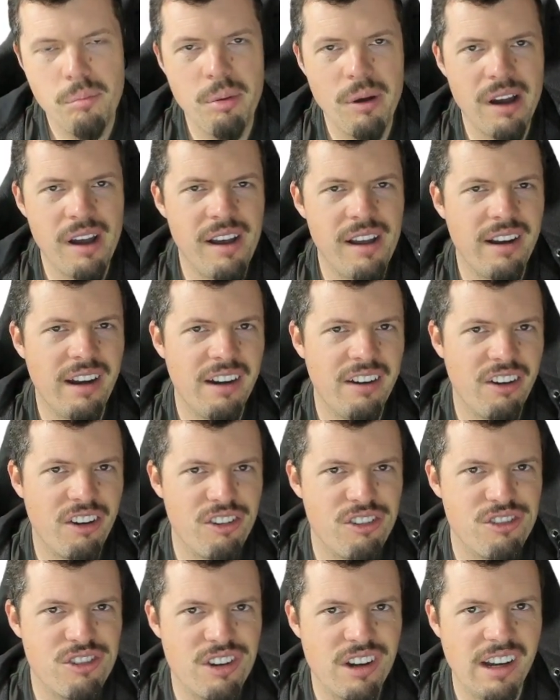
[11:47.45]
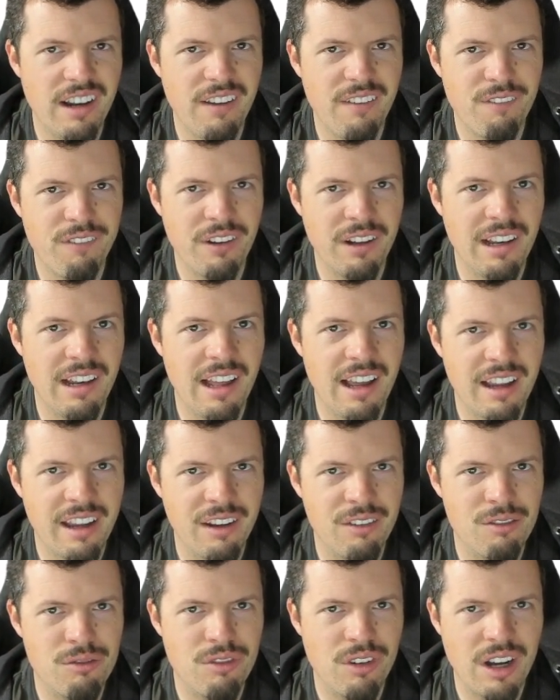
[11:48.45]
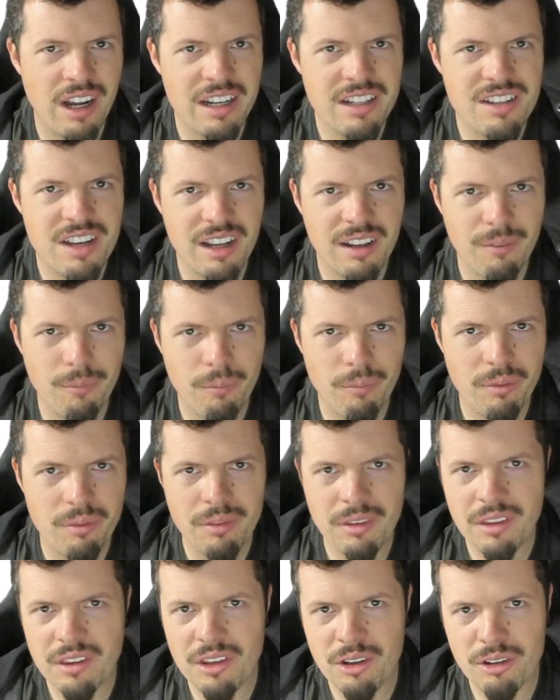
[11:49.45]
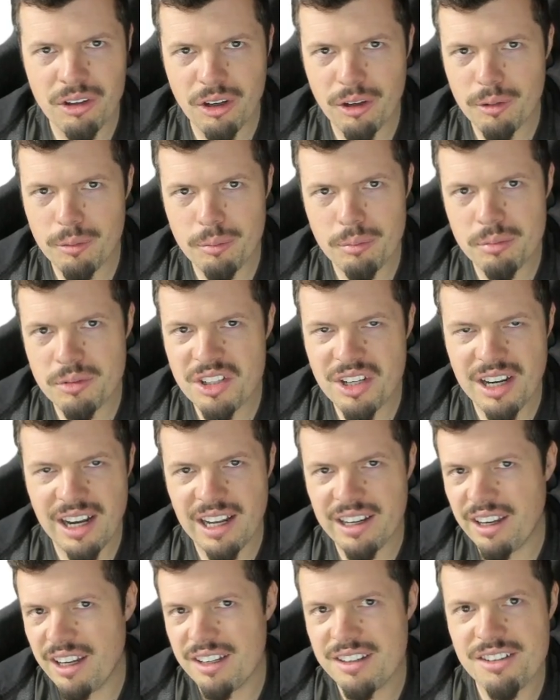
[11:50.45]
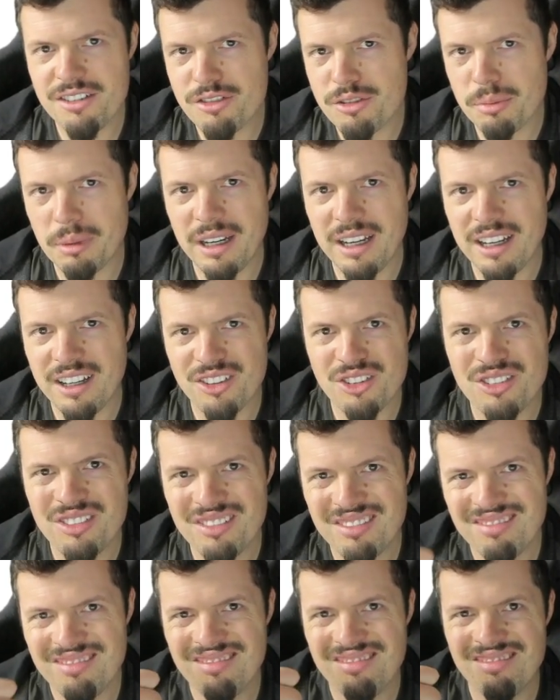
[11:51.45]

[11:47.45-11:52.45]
but I don't really feel like inviting, you know, Skynet into my house.